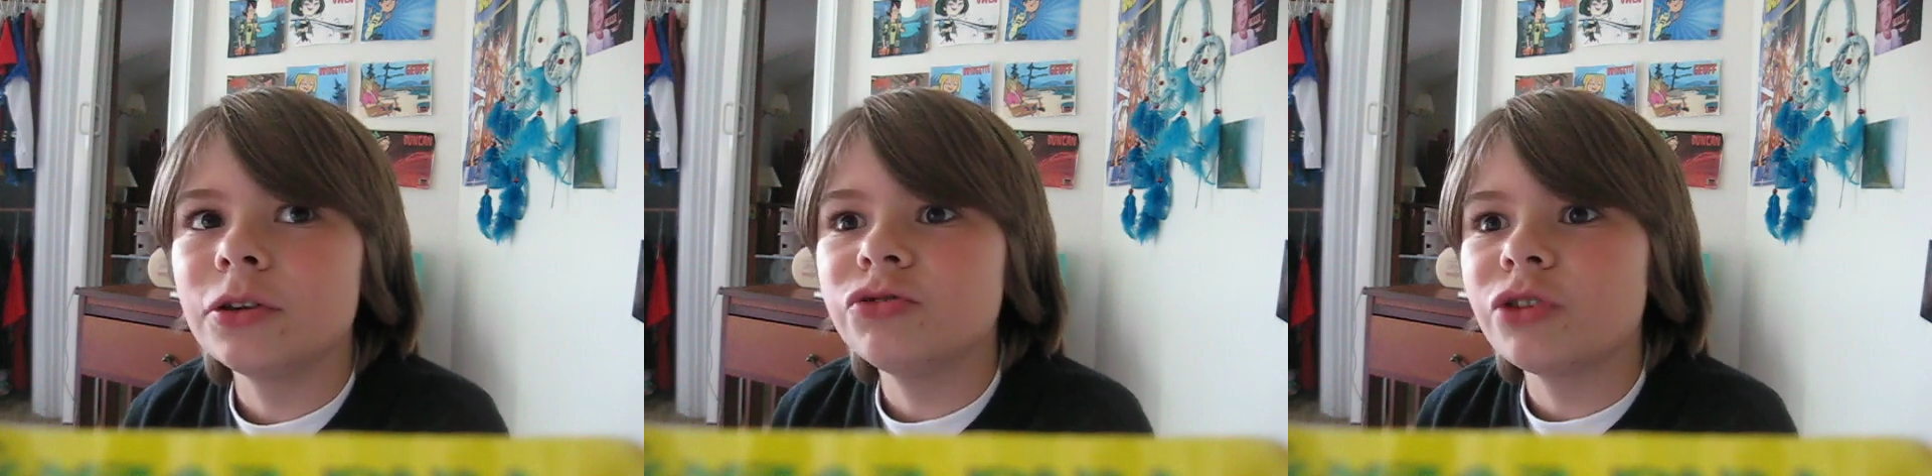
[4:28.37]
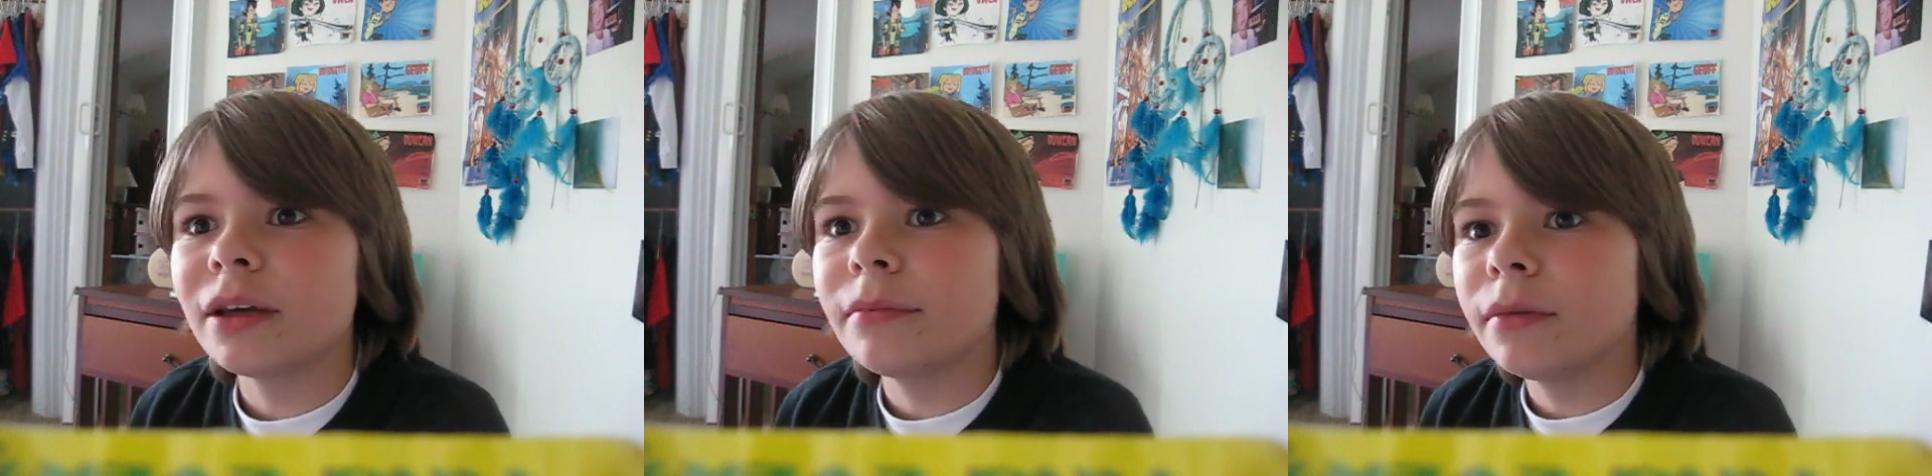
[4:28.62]

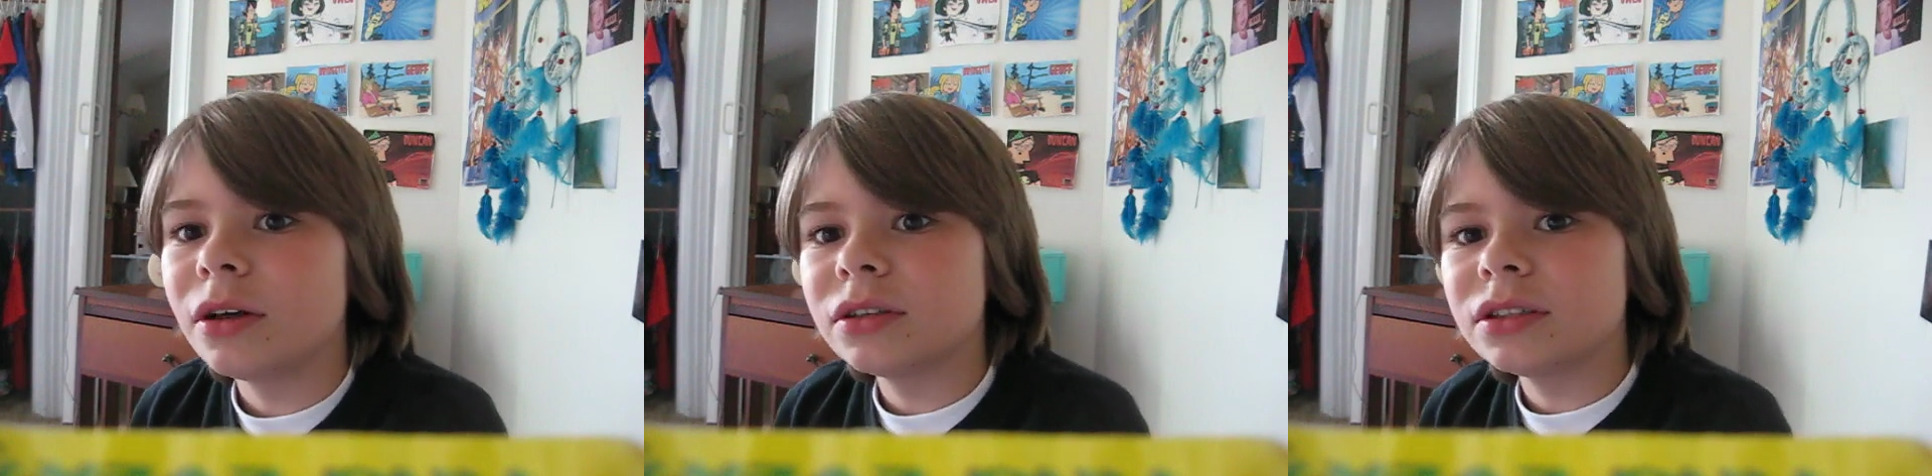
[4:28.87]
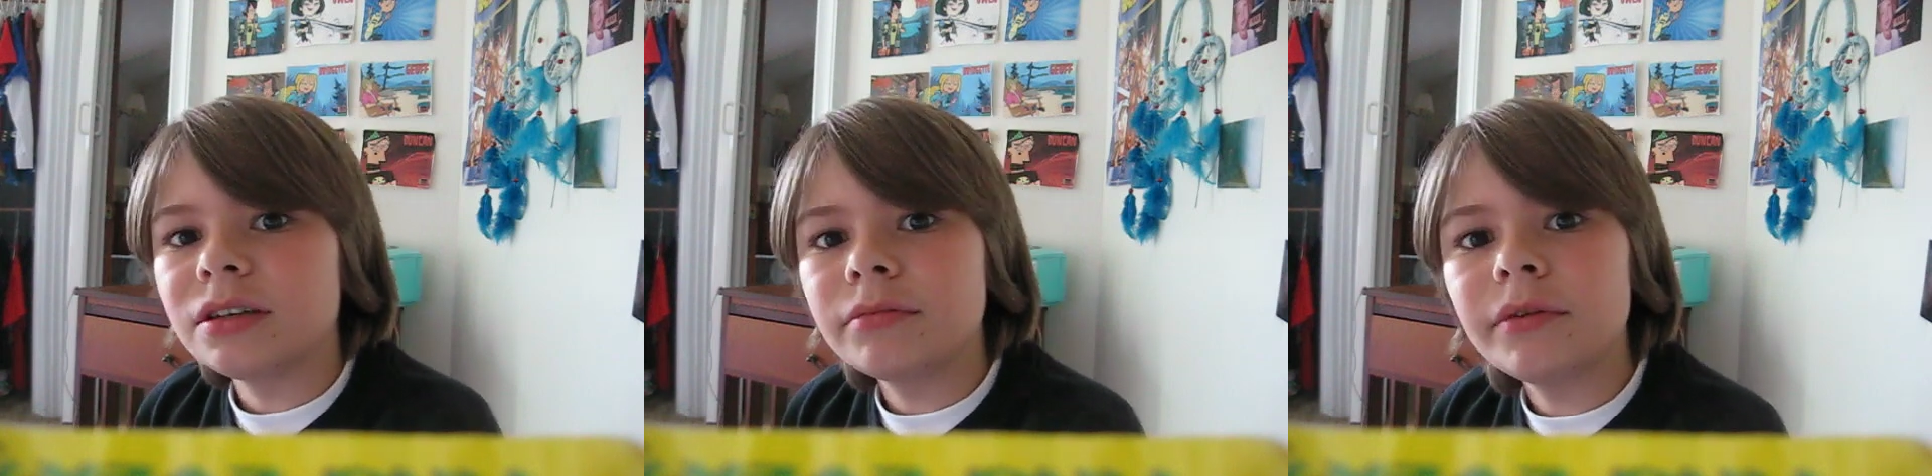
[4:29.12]
Dragon Ball
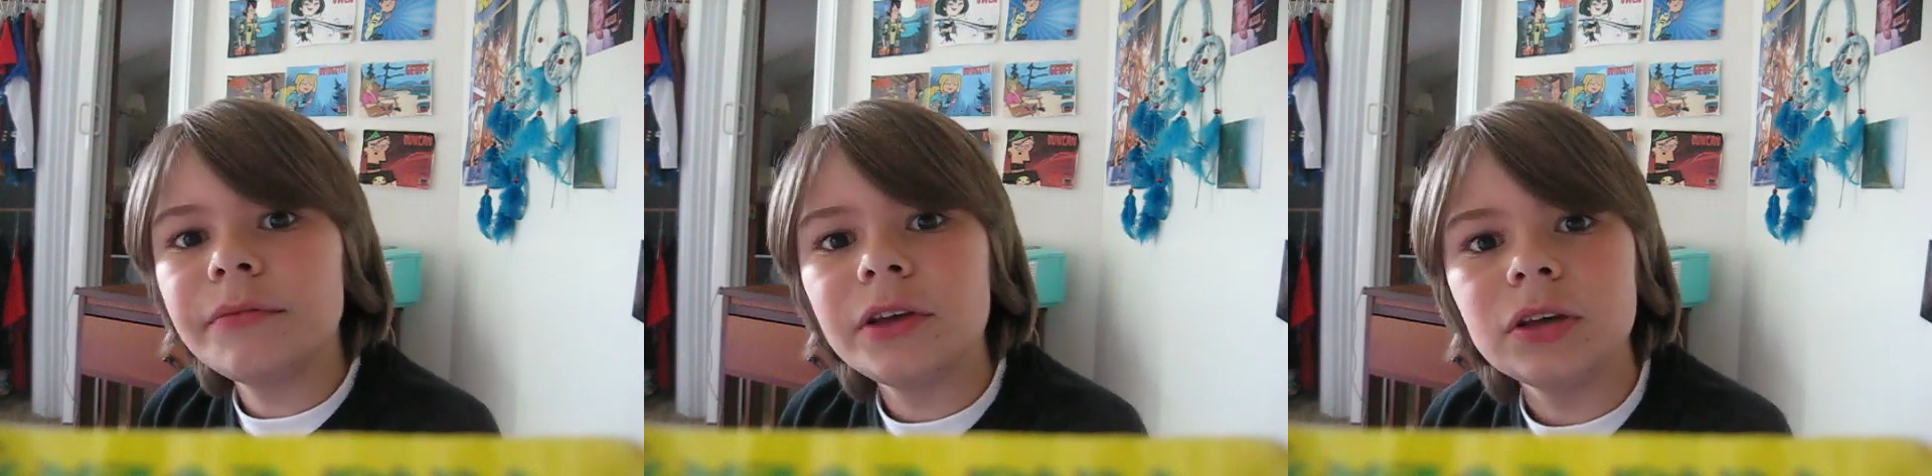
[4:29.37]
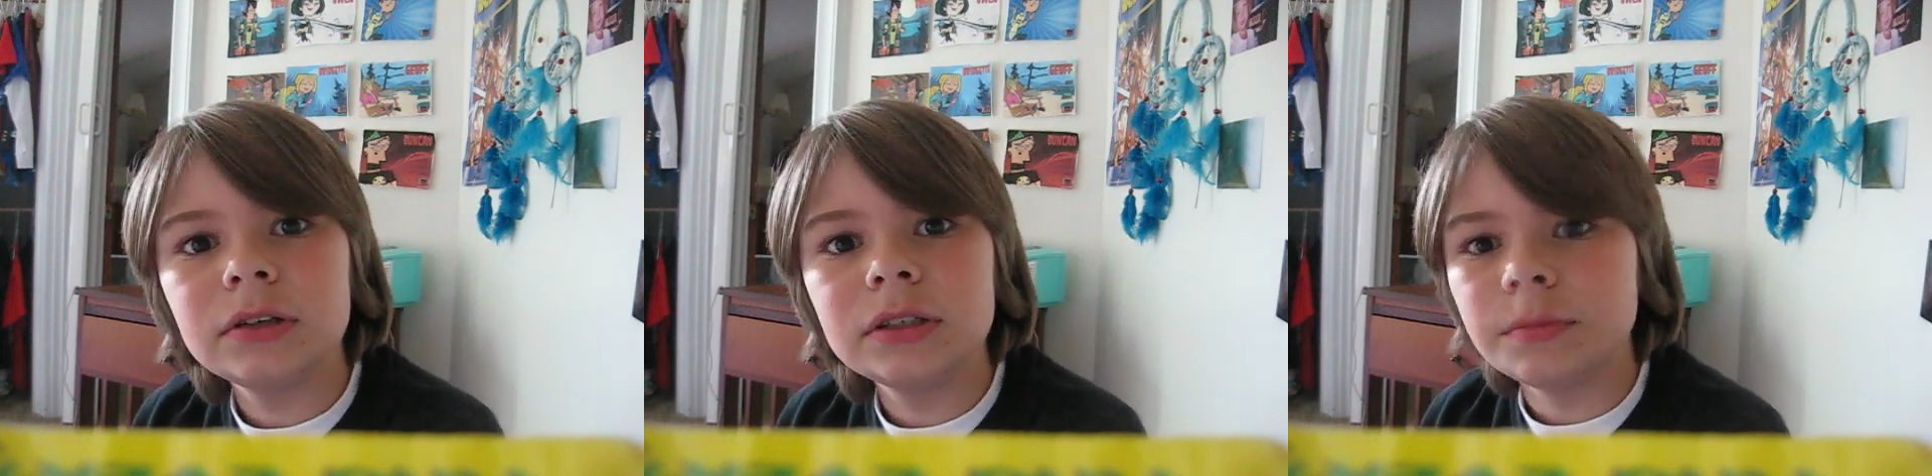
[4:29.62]
Z
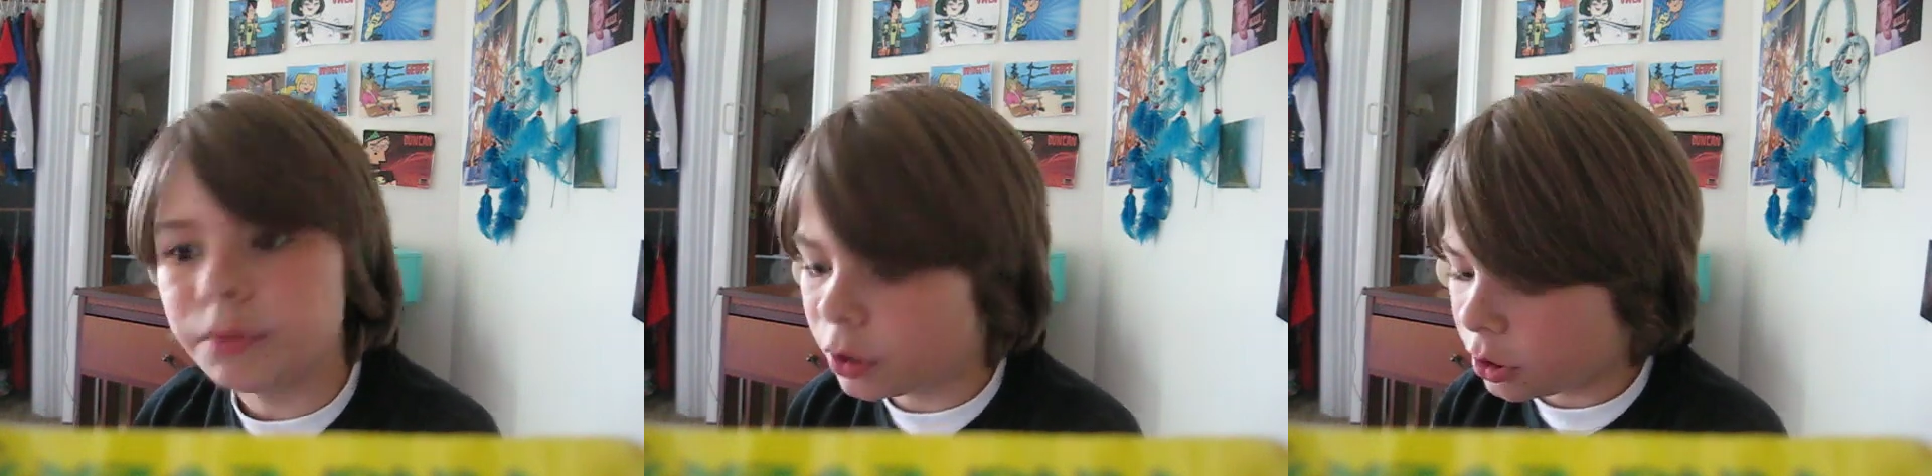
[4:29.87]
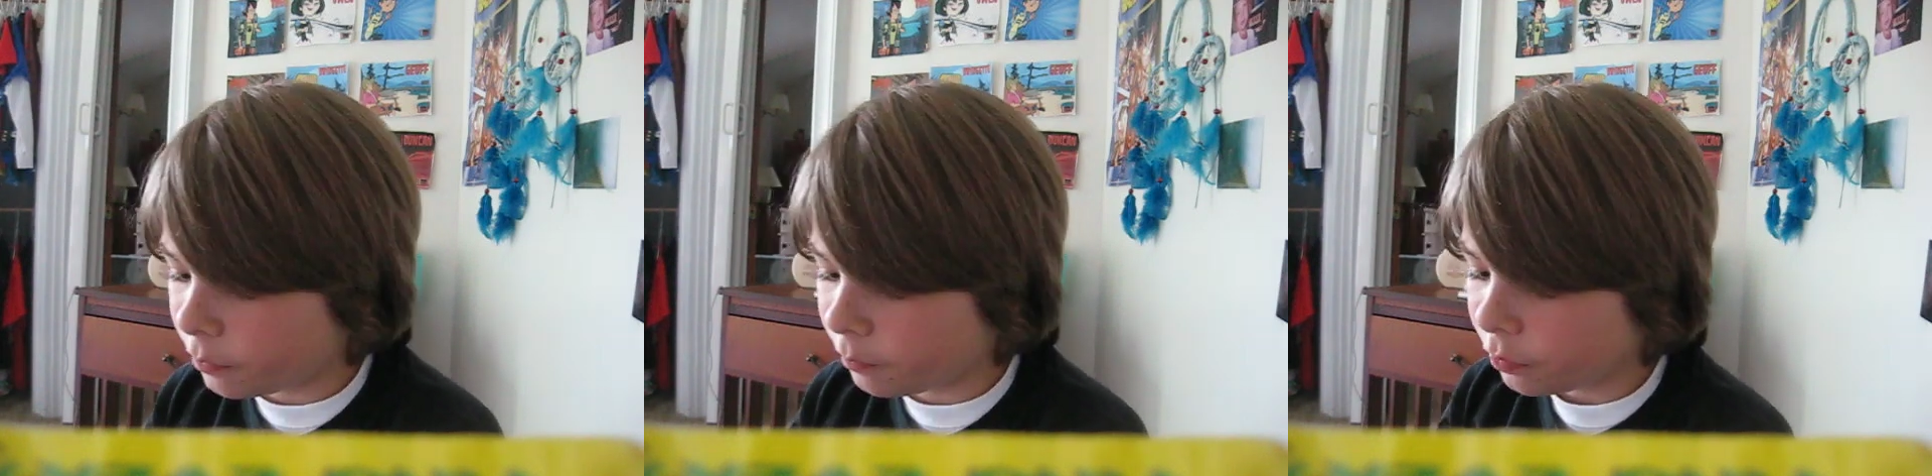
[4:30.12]
reviews,
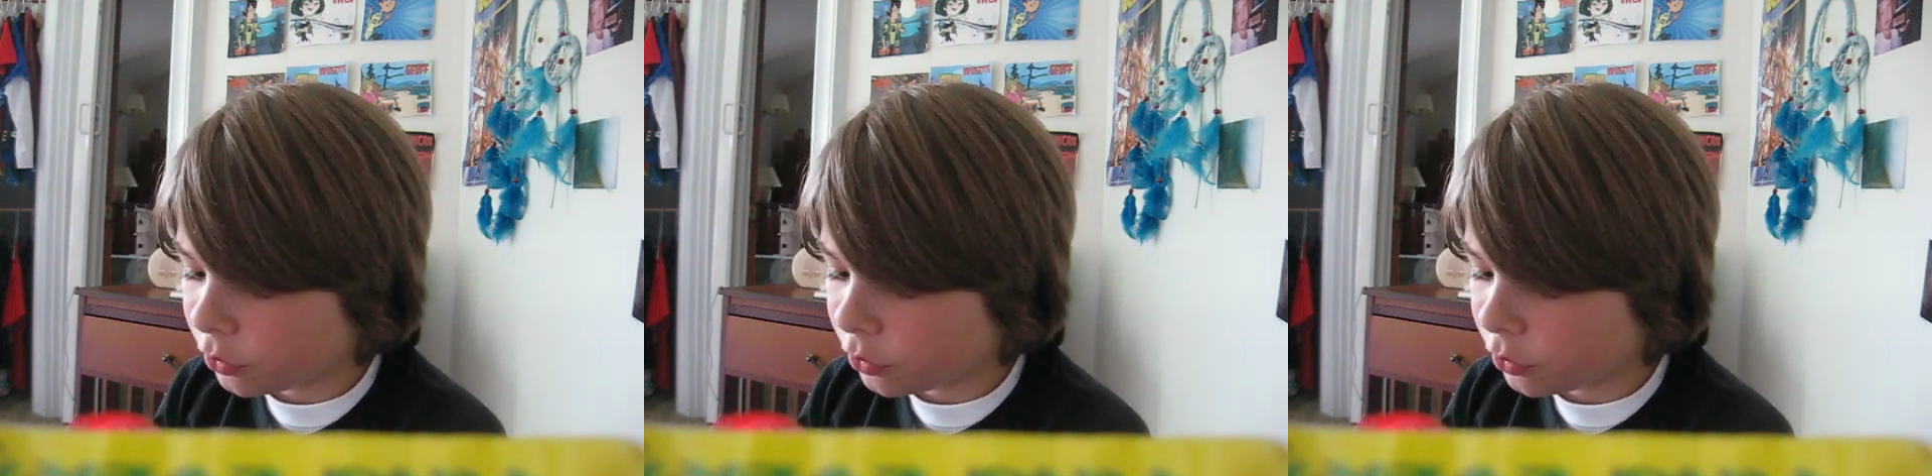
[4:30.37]
but